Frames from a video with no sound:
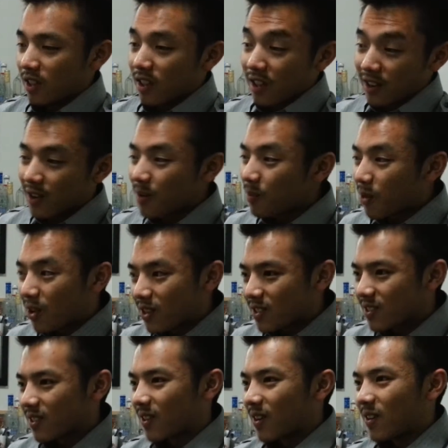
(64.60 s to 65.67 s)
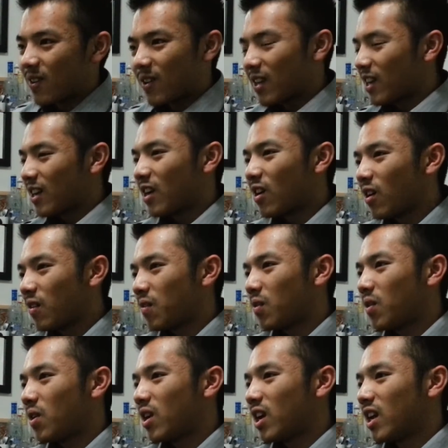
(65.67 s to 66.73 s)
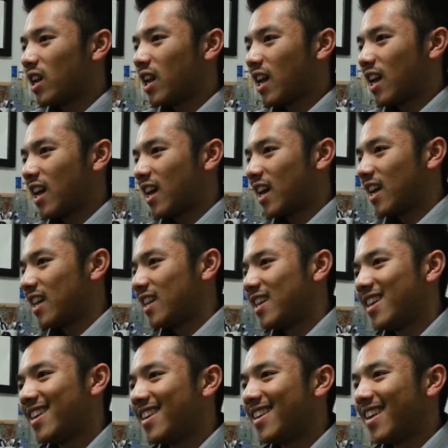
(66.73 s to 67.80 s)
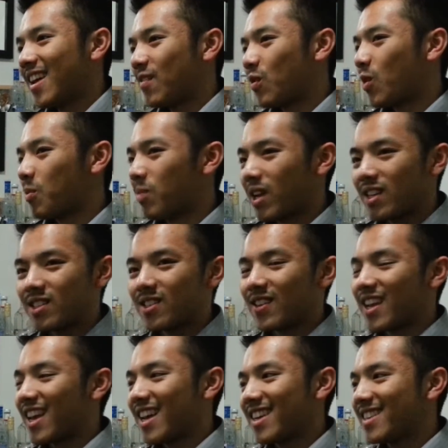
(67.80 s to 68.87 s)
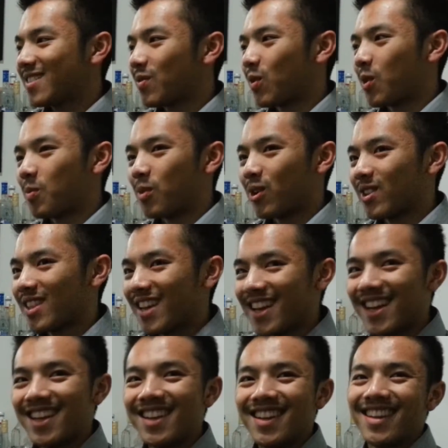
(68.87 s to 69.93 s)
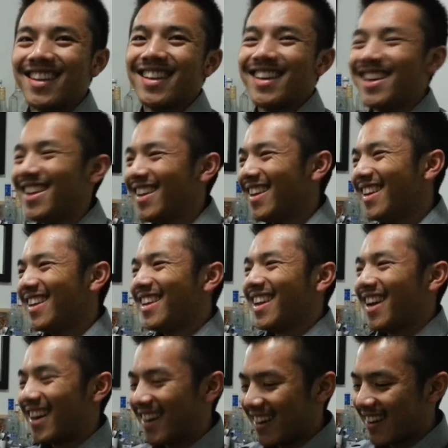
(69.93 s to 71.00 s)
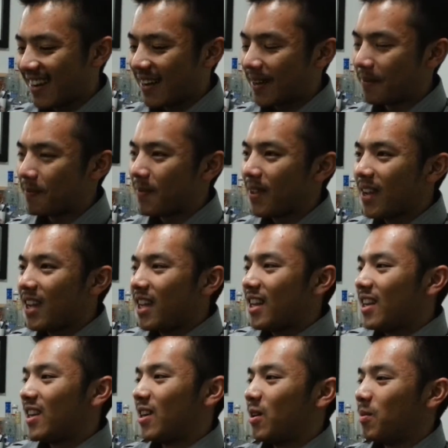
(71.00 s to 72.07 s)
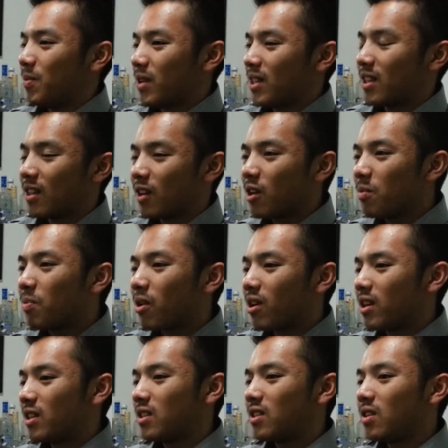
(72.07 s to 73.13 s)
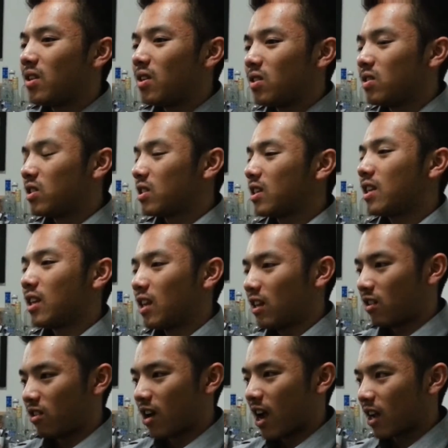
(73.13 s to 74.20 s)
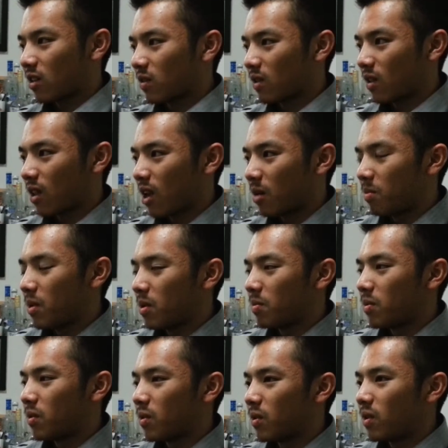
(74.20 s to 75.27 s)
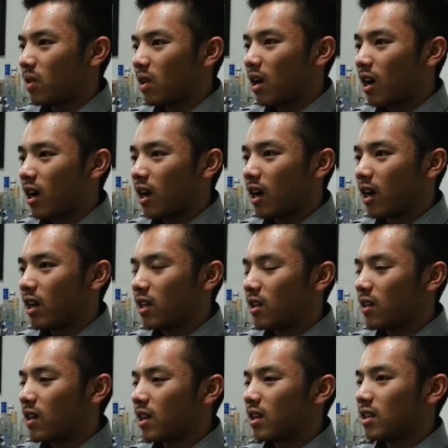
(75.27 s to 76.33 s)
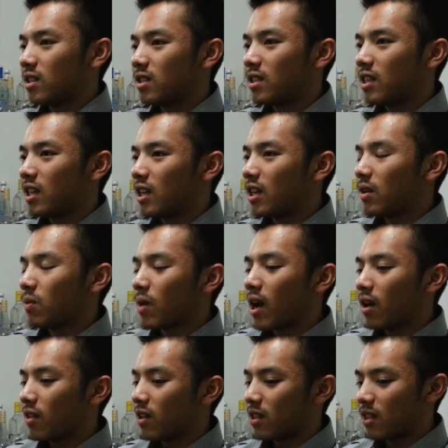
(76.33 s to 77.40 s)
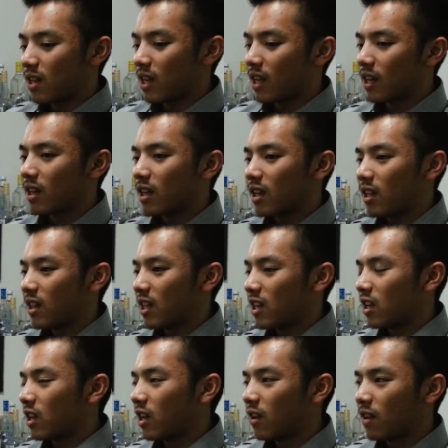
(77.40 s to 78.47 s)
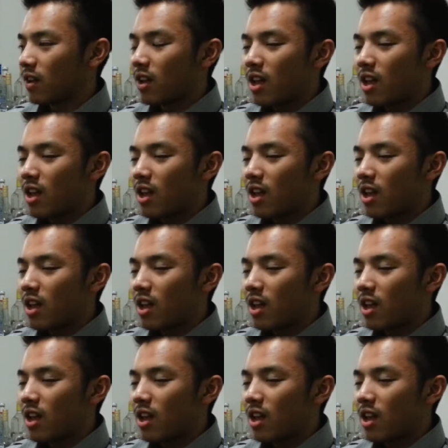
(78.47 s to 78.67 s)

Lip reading: the good parts are you get to know everyone, and everyone bakes you cakes for your birthday. No, but the good part is you just get to interact with a lot of people. You get to see how they think, and then you